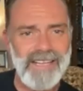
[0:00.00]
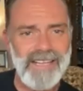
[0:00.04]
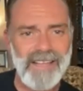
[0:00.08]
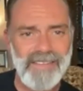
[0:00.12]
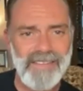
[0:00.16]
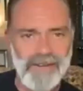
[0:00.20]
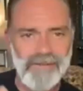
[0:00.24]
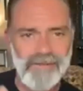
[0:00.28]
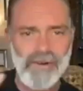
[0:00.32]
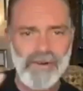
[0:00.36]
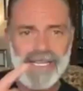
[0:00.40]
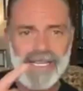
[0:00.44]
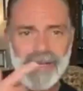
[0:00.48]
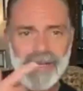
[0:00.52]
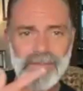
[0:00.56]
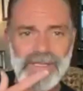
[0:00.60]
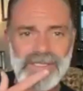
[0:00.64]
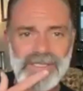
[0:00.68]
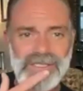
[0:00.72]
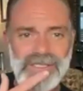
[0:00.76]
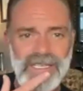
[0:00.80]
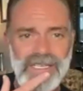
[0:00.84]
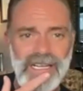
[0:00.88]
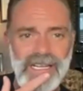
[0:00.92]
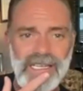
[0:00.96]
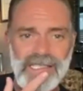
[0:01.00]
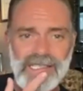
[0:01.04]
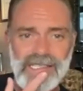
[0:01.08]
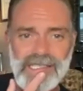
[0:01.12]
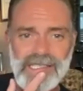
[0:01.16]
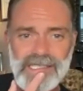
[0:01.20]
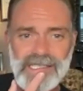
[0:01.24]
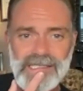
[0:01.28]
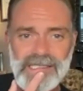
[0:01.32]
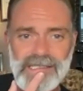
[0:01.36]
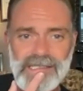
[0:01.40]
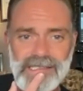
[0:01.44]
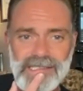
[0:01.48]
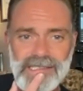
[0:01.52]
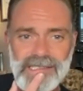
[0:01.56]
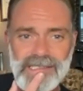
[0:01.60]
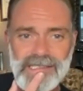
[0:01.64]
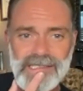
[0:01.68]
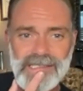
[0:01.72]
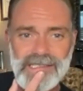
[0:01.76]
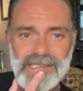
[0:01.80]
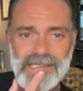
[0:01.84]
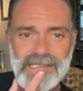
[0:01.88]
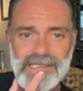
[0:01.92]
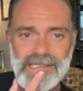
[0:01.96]
recommissioning
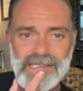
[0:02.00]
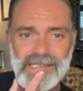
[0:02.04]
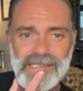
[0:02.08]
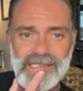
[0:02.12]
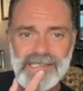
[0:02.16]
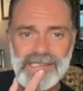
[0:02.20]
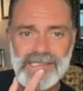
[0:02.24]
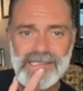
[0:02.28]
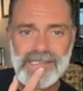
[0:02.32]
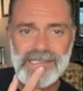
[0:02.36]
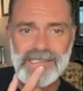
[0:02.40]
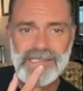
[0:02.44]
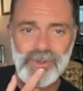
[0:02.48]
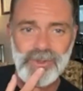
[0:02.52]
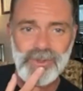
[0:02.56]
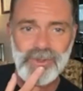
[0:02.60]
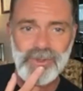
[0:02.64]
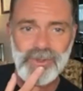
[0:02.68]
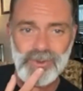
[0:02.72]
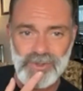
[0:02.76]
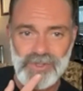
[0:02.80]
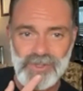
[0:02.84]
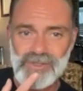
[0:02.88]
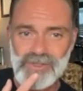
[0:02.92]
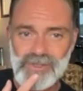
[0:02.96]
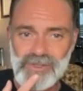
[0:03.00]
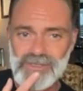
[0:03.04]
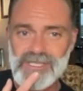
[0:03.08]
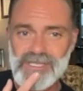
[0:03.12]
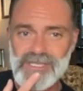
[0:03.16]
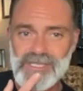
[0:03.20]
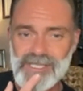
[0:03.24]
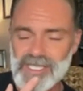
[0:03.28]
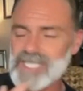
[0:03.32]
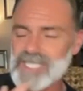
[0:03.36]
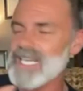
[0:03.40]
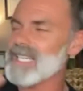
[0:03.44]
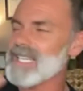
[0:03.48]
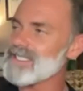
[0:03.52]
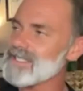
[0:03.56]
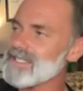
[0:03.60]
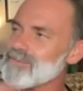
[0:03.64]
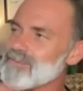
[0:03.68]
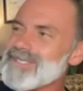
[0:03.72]
All Star Musicals? And she said, yeah. I said,